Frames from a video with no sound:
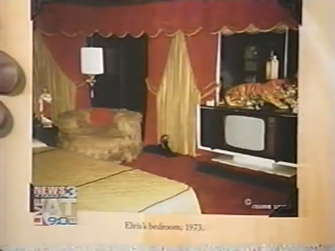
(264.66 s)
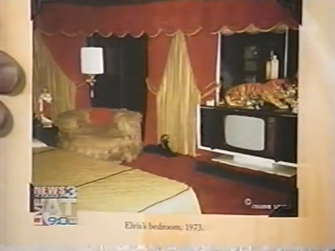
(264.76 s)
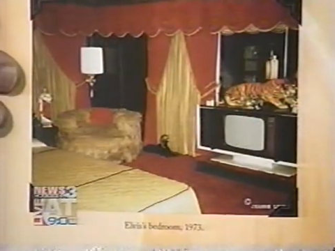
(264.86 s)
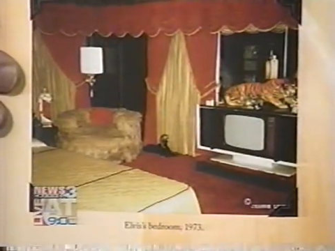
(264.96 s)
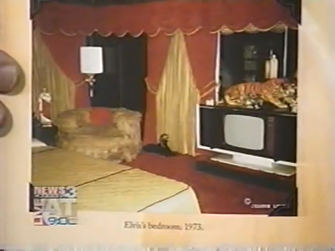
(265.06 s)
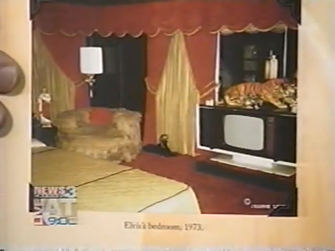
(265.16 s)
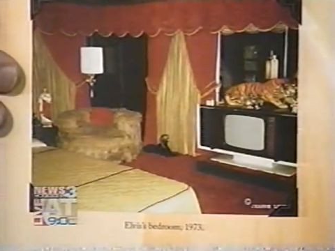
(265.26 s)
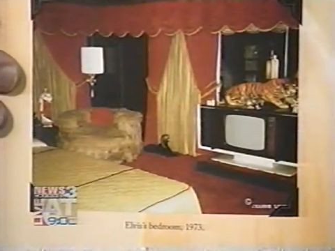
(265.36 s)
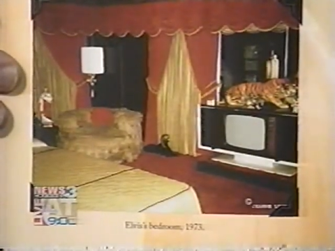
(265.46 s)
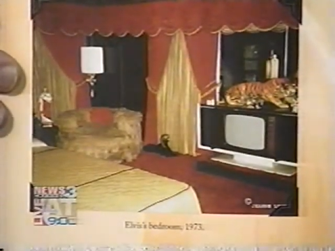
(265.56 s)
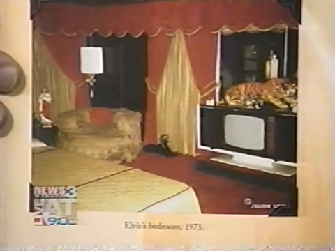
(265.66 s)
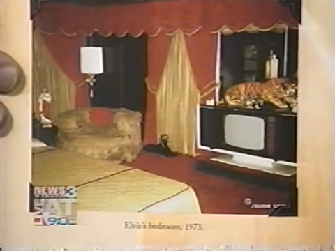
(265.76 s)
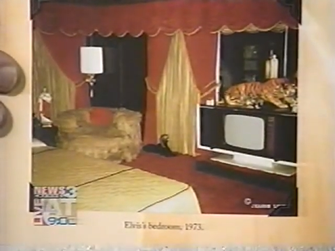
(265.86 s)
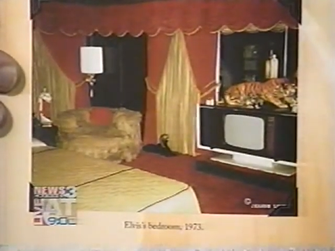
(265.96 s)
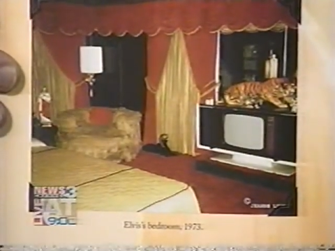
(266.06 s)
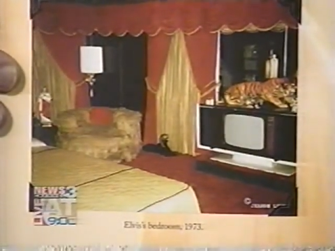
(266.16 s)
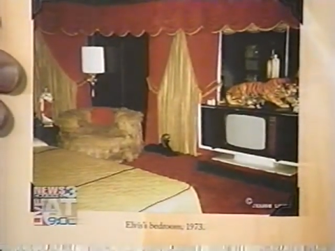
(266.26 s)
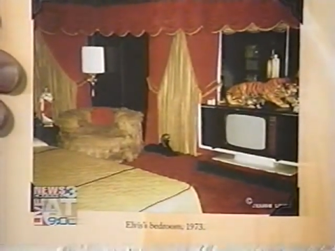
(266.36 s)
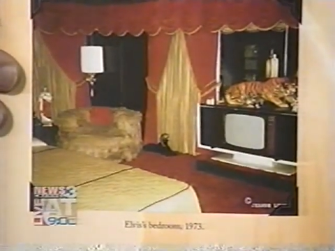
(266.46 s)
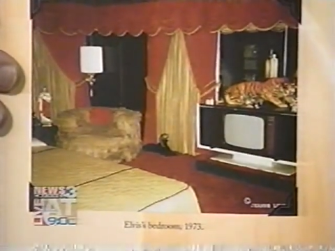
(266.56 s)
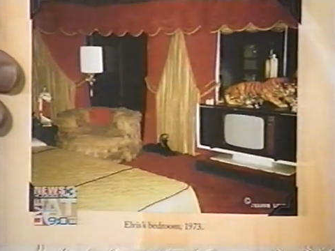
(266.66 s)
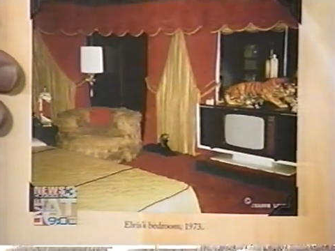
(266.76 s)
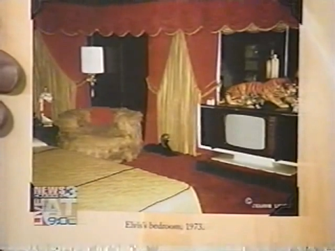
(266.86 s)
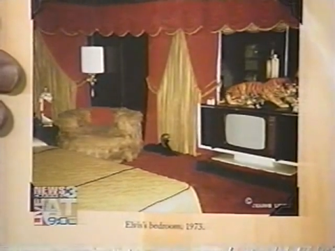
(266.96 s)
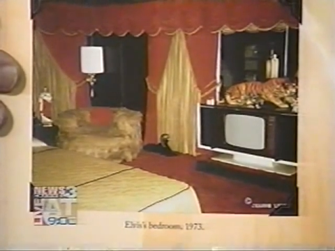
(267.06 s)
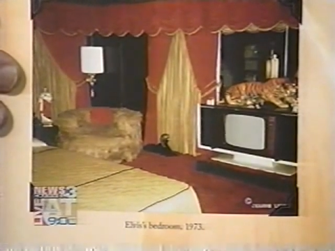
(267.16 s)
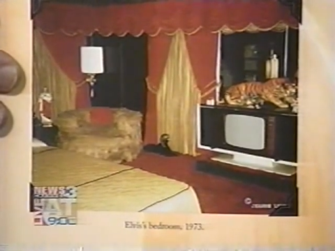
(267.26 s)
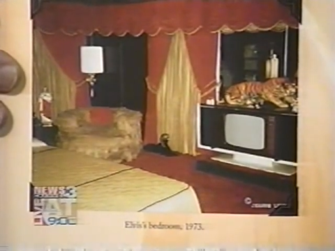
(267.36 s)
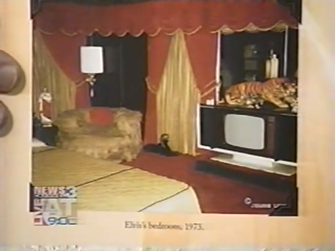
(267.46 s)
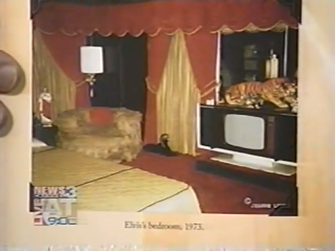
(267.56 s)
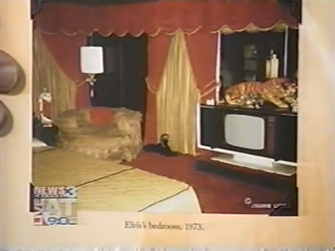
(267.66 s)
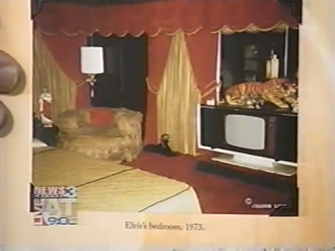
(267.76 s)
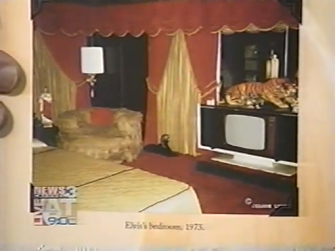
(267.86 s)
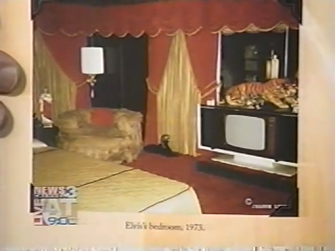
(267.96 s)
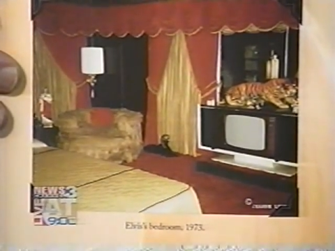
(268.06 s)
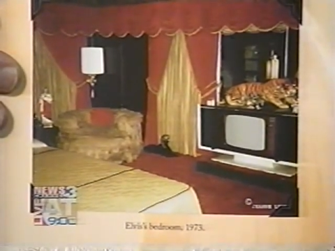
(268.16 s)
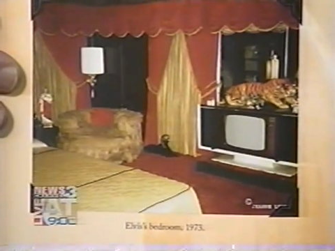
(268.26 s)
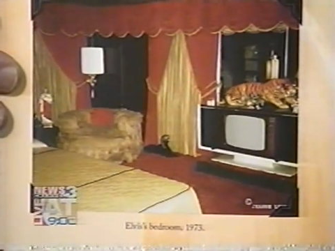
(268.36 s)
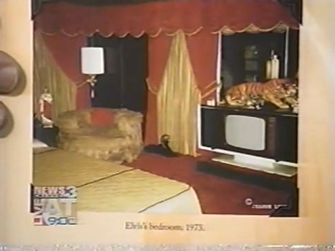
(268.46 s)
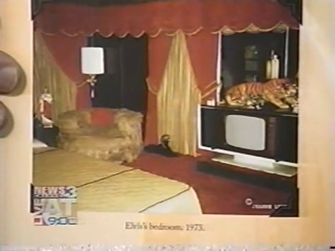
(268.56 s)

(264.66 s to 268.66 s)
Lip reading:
(no speaker visible)